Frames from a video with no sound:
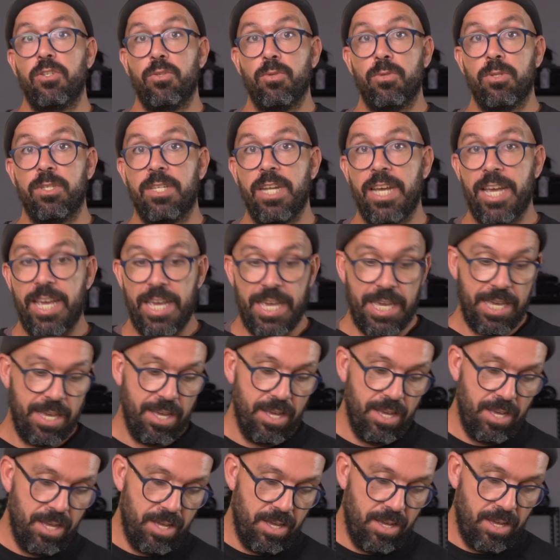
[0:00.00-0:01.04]
Today
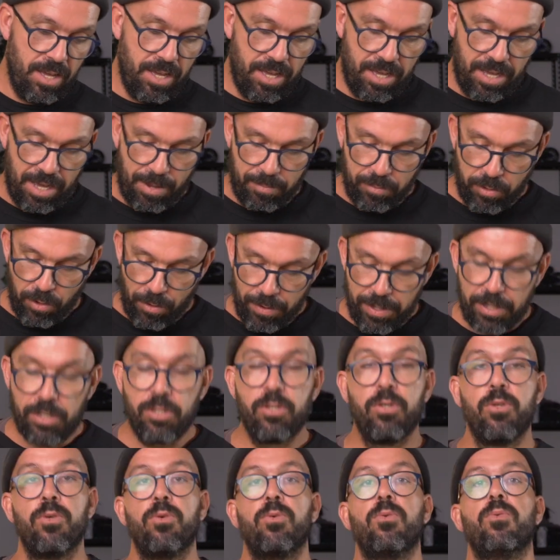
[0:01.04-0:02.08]
I'm going
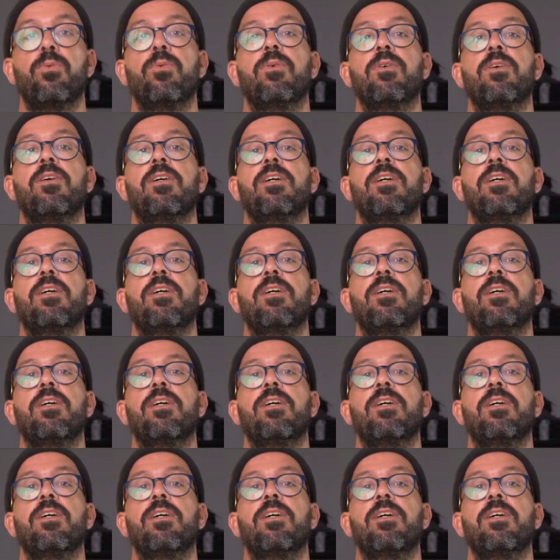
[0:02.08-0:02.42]
to